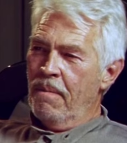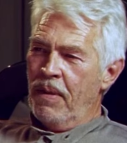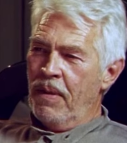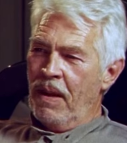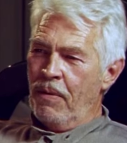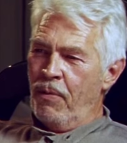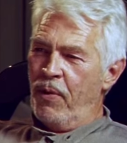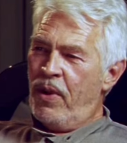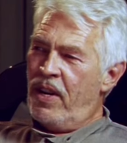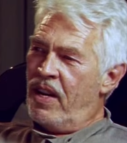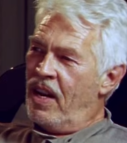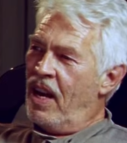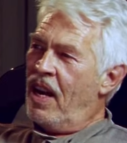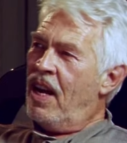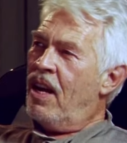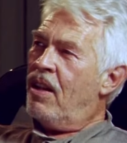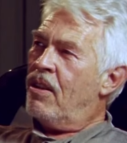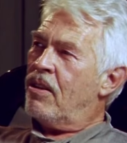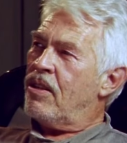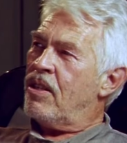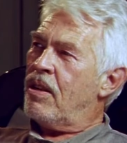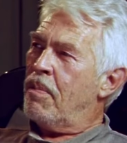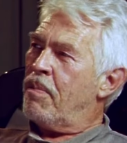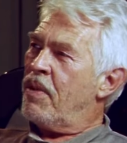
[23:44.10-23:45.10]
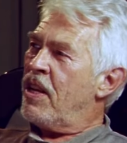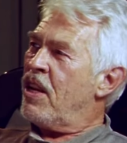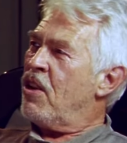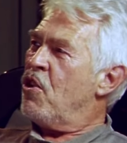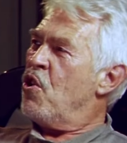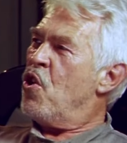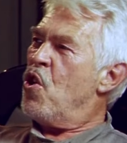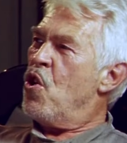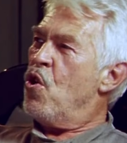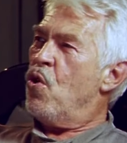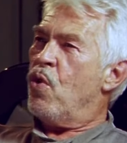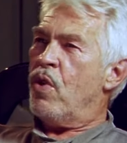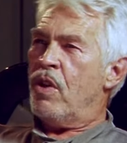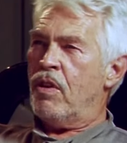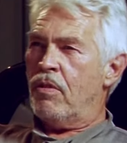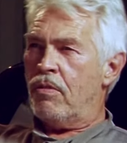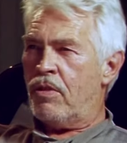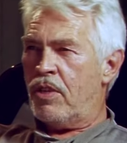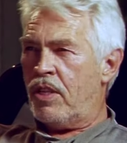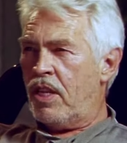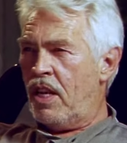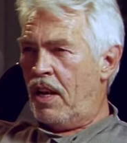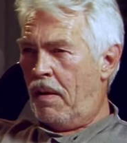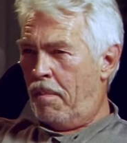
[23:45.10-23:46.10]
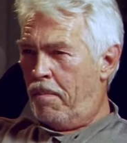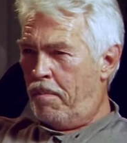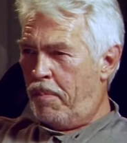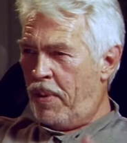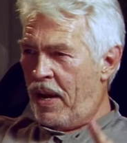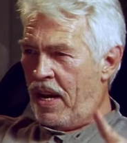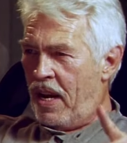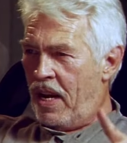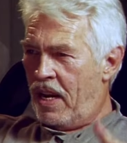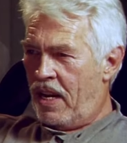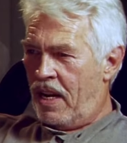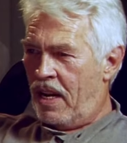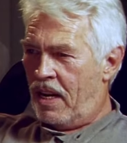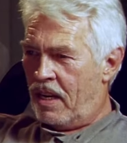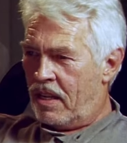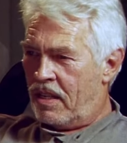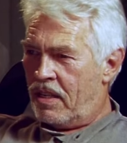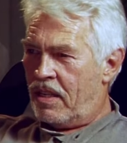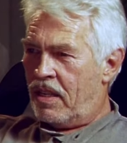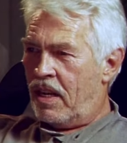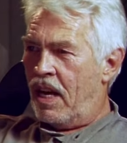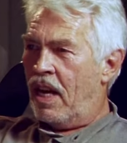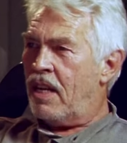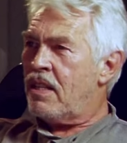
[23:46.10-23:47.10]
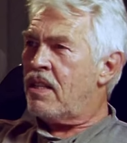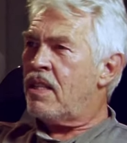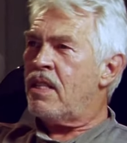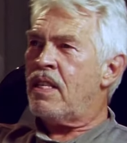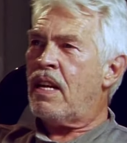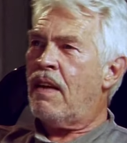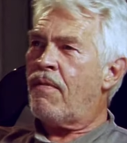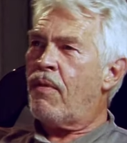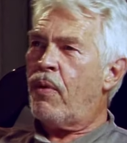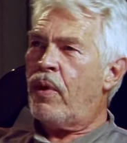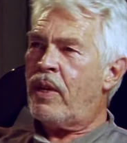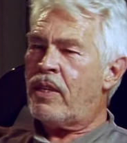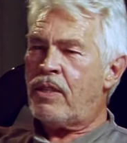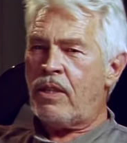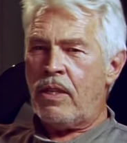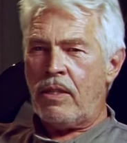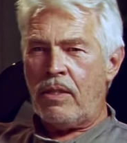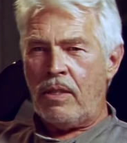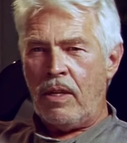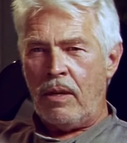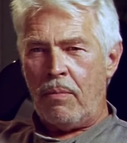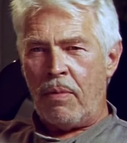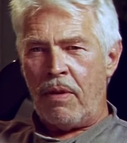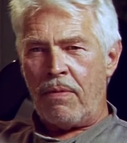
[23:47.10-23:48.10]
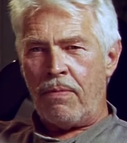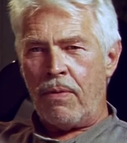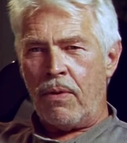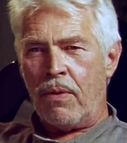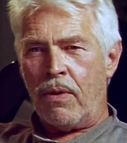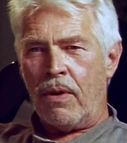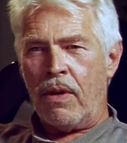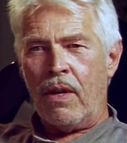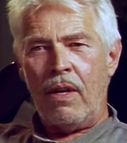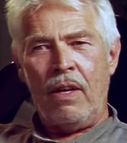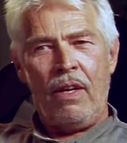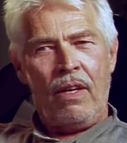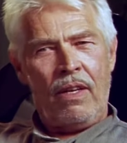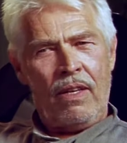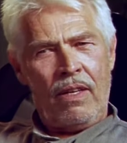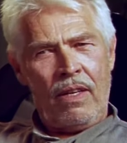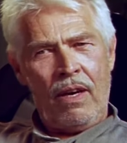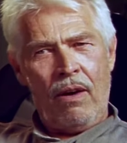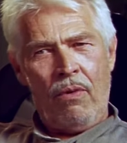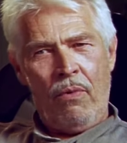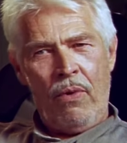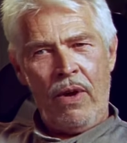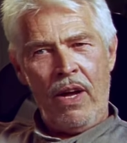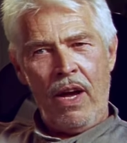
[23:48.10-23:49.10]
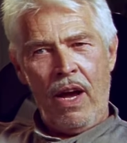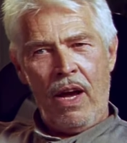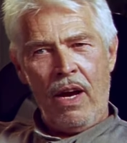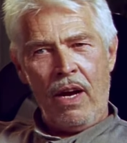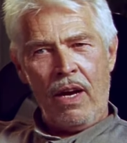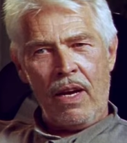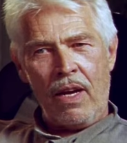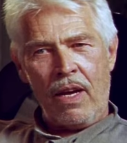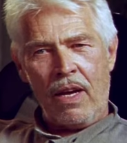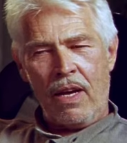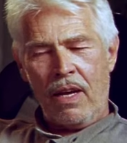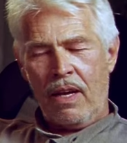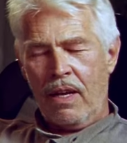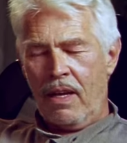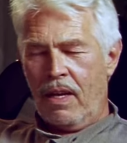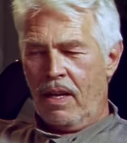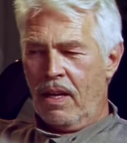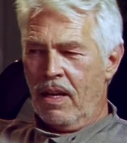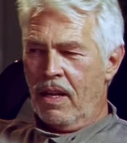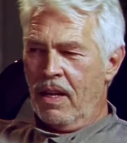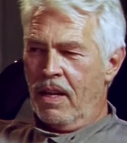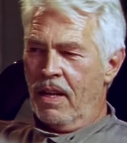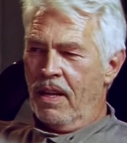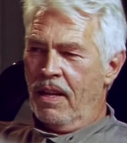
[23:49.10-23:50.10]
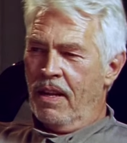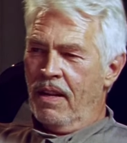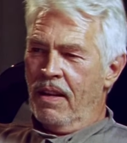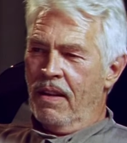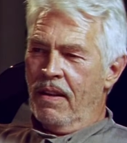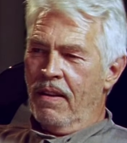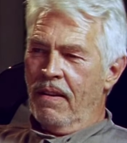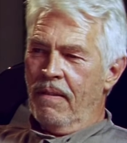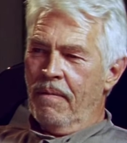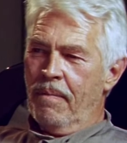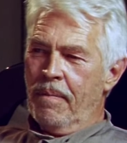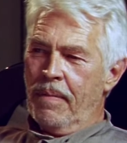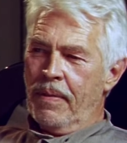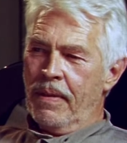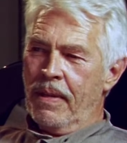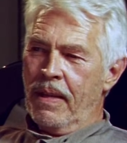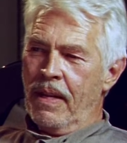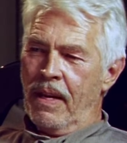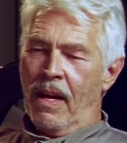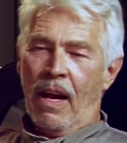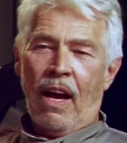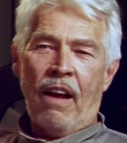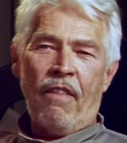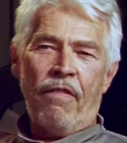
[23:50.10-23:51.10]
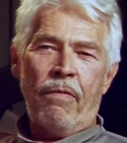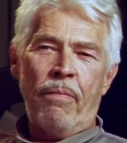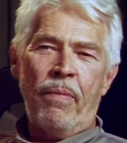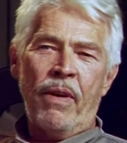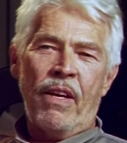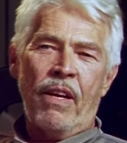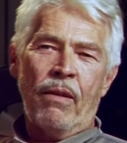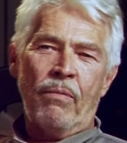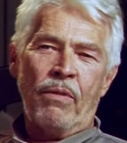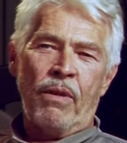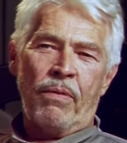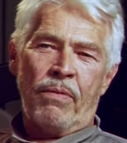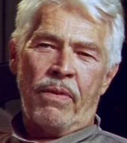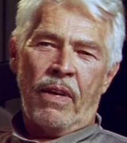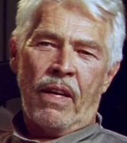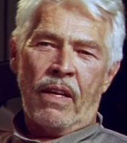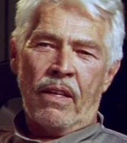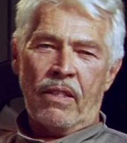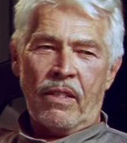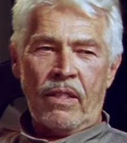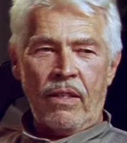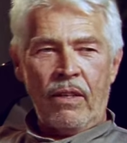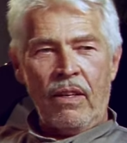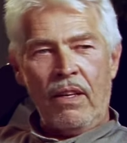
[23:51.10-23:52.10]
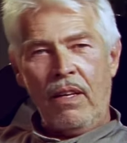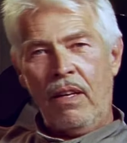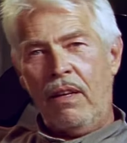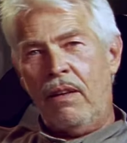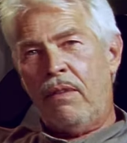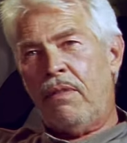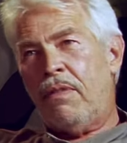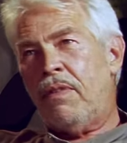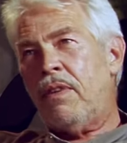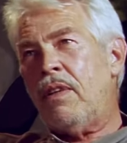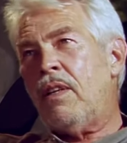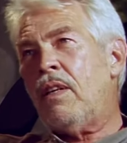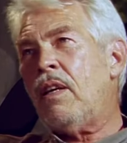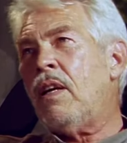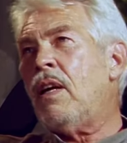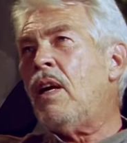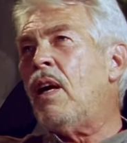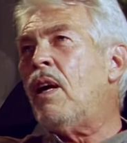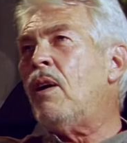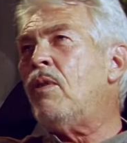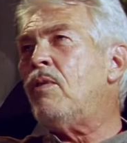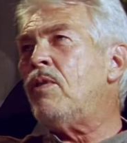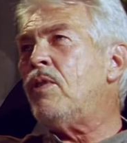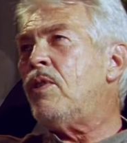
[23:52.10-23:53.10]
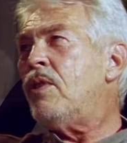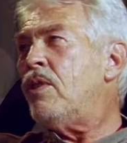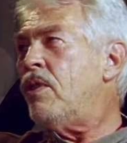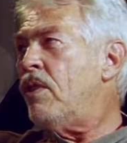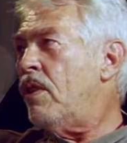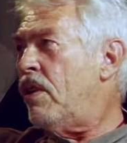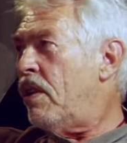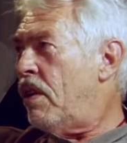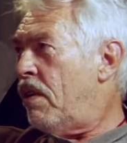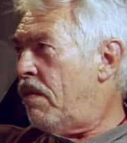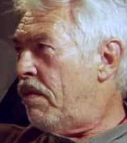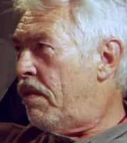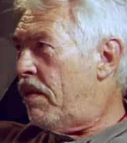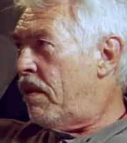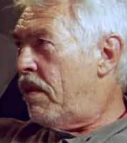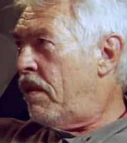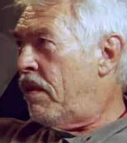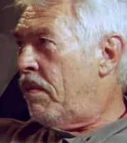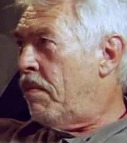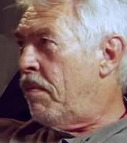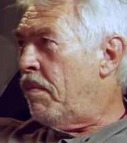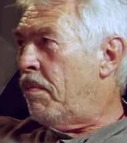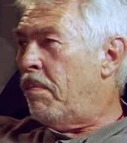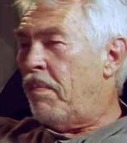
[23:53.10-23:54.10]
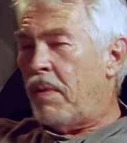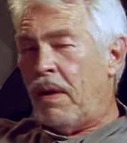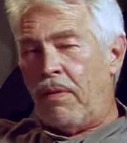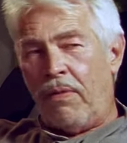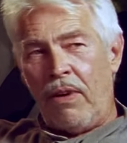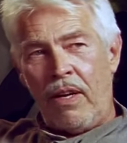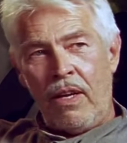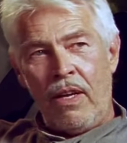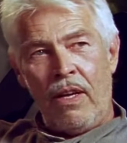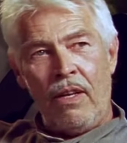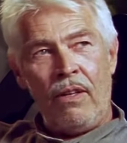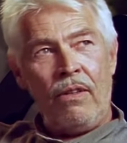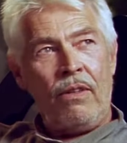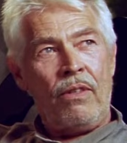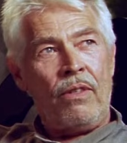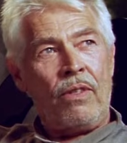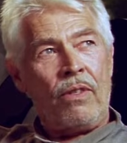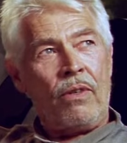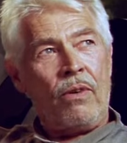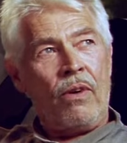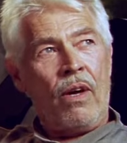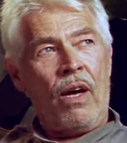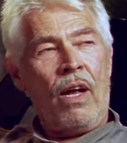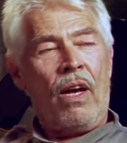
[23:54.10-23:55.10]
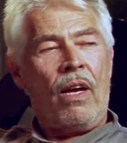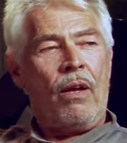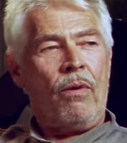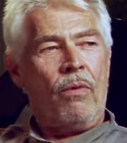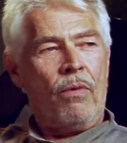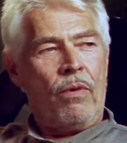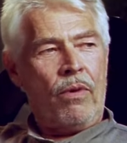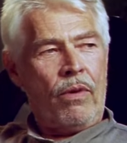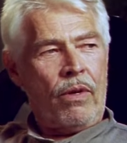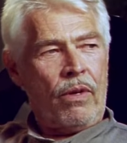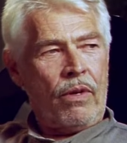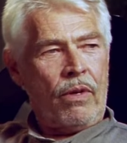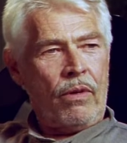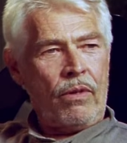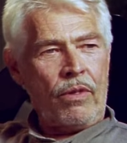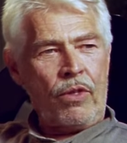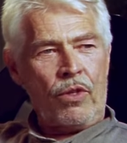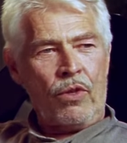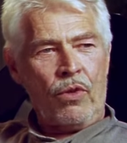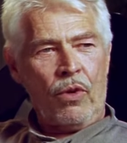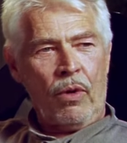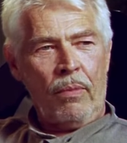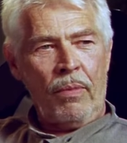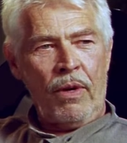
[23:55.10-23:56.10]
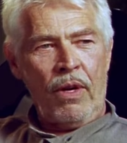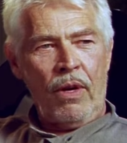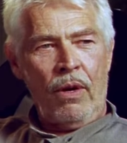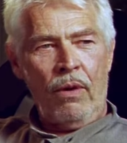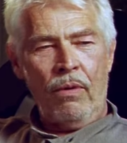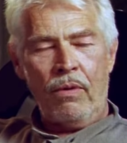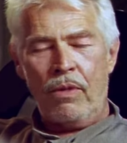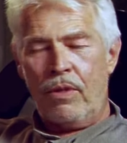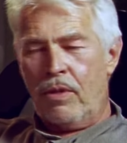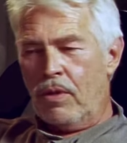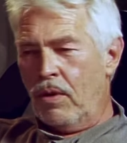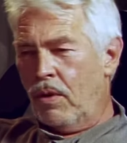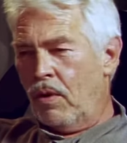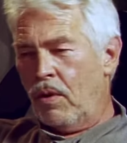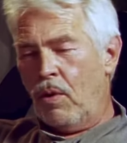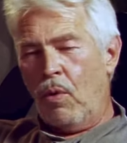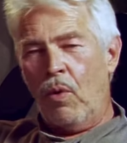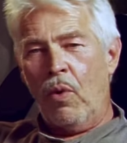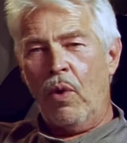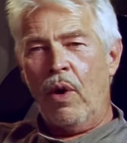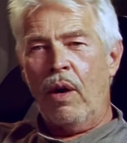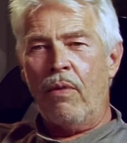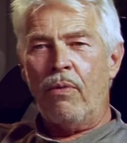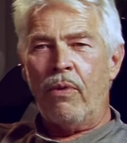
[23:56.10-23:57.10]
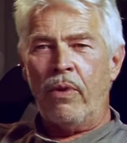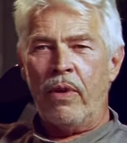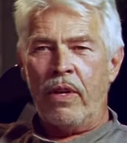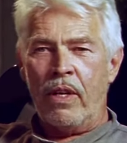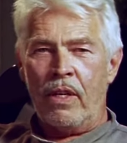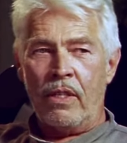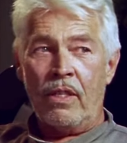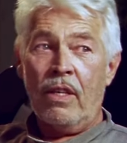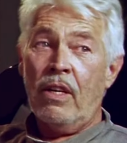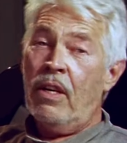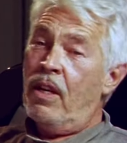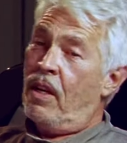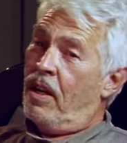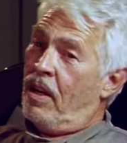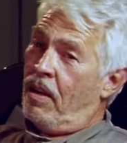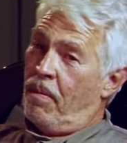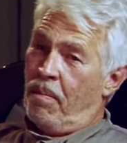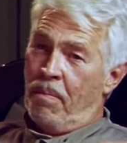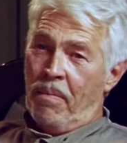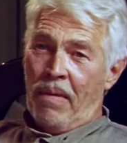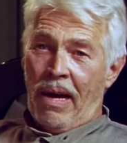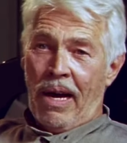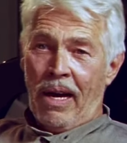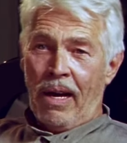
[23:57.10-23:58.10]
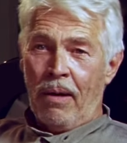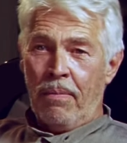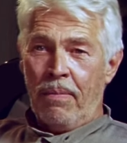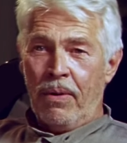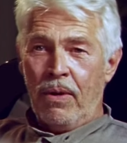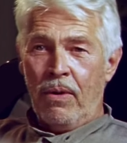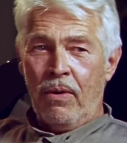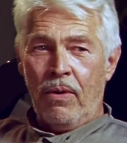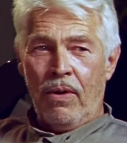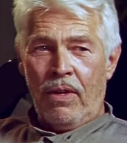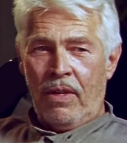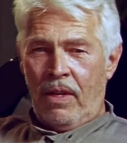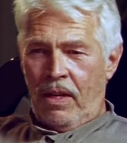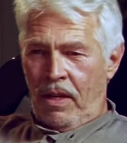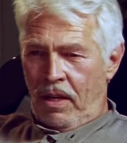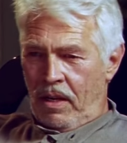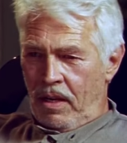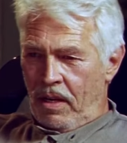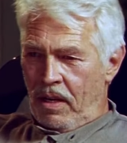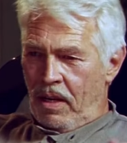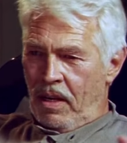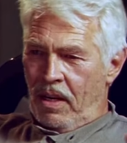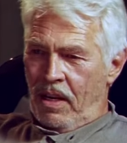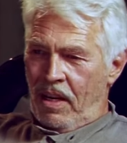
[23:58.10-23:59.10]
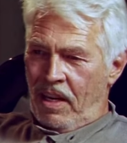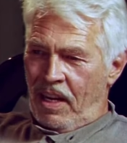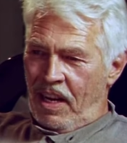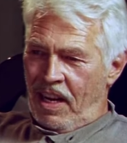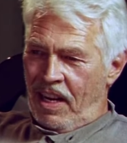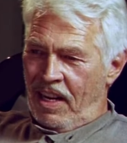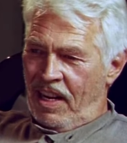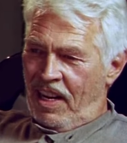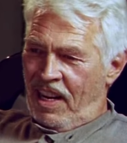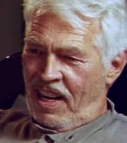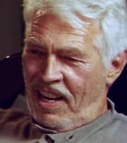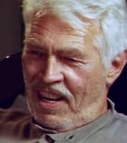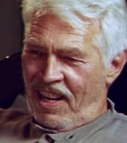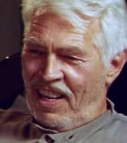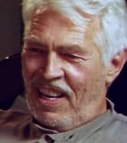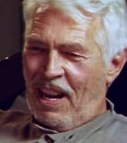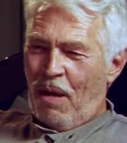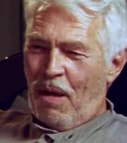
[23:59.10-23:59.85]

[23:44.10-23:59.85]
Every day there's something new, and you see it, bang, and it has never existed before. A reality. Life becomes a fantasy. You live in the house, and you live in Beverly Hills or Hollywood or Sherman Oaks or wherever it is, Malibu on that. And he had that.